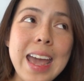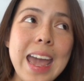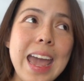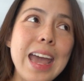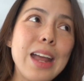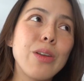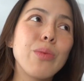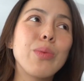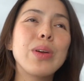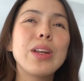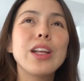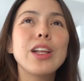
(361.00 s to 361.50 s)

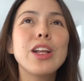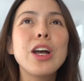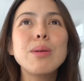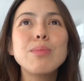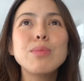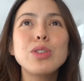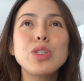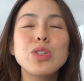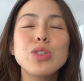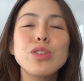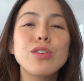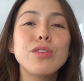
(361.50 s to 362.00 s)
And when it
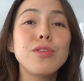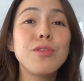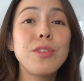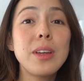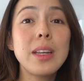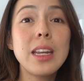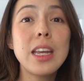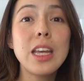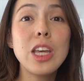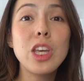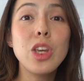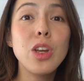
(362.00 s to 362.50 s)
comes to
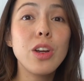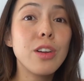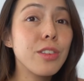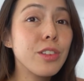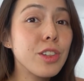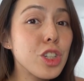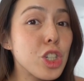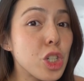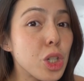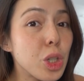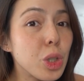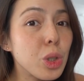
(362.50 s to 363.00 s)
feeding your
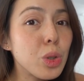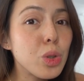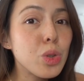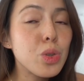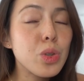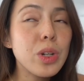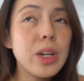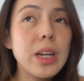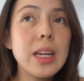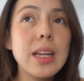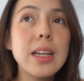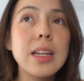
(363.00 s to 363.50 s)

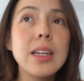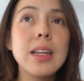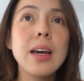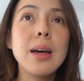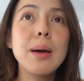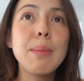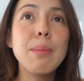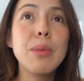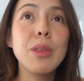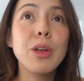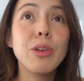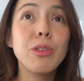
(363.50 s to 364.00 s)

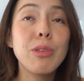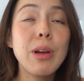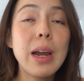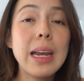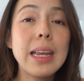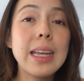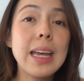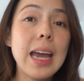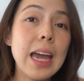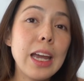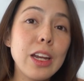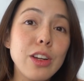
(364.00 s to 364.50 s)
children the
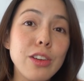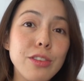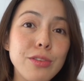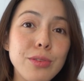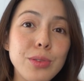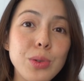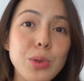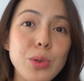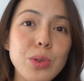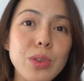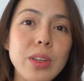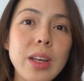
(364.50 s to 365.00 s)
right kind of
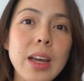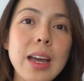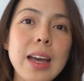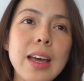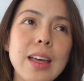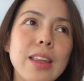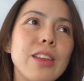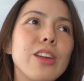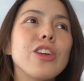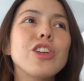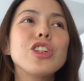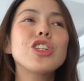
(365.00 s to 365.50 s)
food,
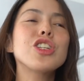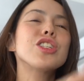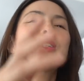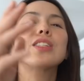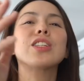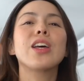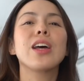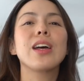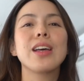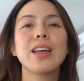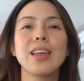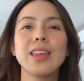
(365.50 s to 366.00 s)
there are
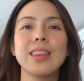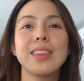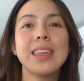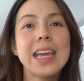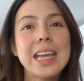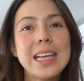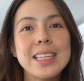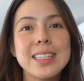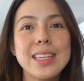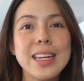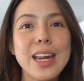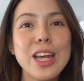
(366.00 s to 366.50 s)
just
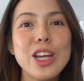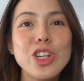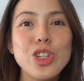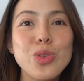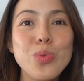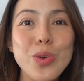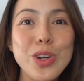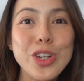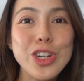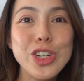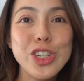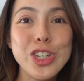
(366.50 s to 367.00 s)
things that I
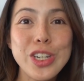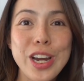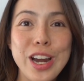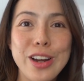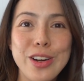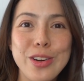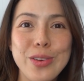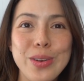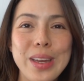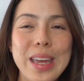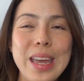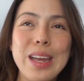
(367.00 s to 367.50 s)
just want to
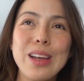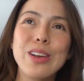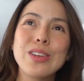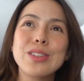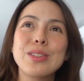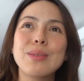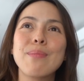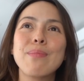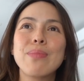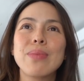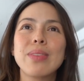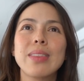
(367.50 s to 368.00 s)
share, okay?
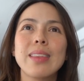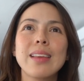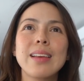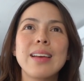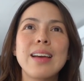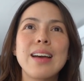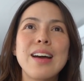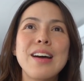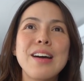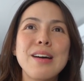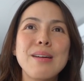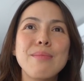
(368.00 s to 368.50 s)
Because
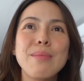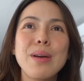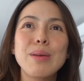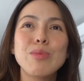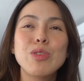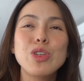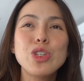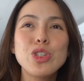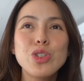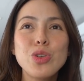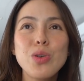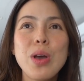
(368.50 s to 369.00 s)
I'm
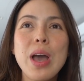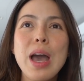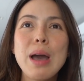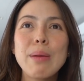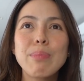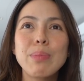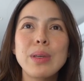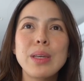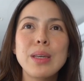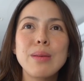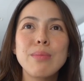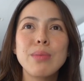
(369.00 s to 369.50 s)
just so
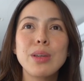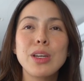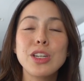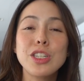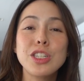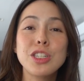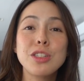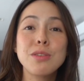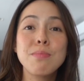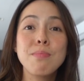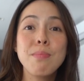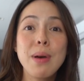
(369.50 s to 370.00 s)
happy
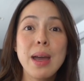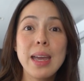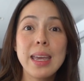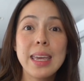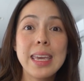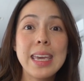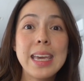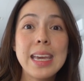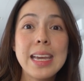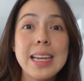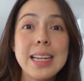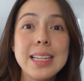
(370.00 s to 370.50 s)
because my
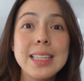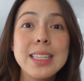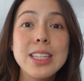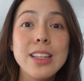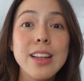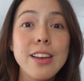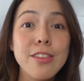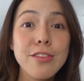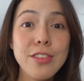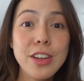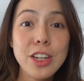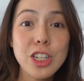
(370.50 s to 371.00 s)
kids
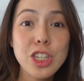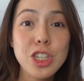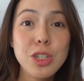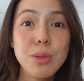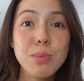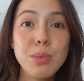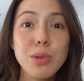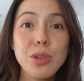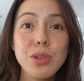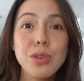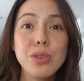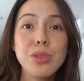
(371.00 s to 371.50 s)
love
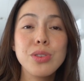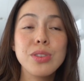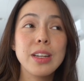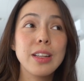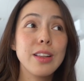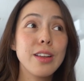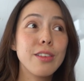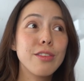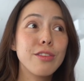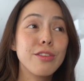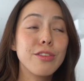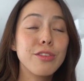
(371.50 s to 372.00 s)
vegetables, they
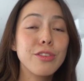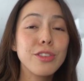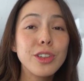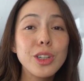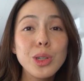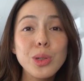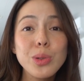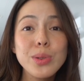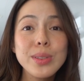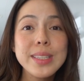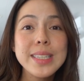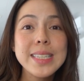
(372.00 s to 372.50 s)
love
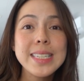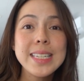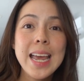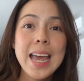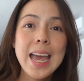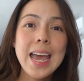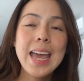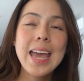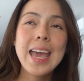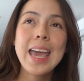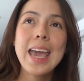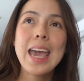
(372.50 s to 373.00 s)
fruits,
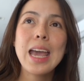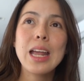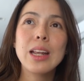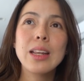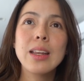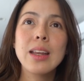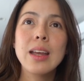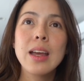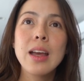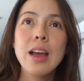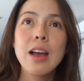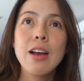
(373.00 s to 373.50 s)

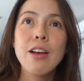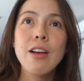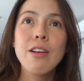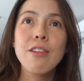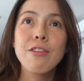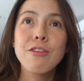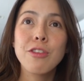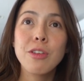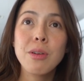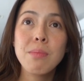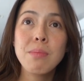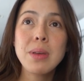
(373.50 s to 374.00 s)
and
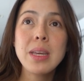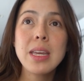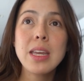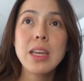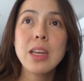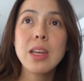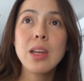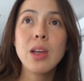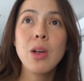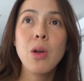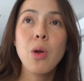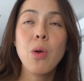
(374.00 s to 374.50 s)
for
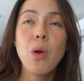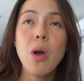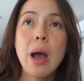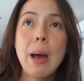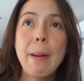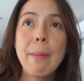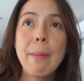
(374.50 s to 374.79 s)
me,